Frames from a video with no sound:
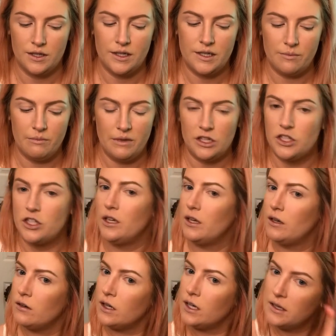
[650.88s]

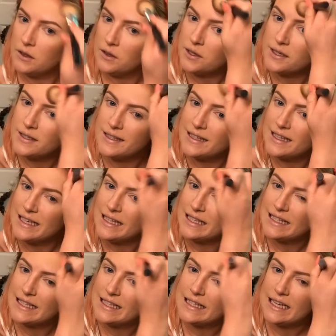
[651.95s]
dimension and it looks
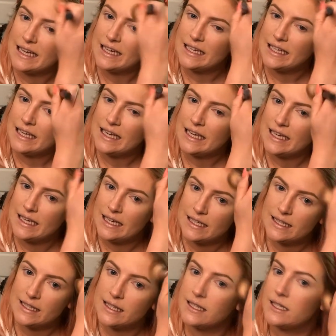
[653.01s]

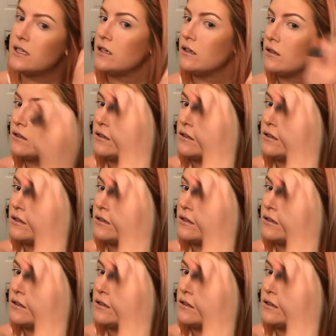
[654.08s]
sun-kissed.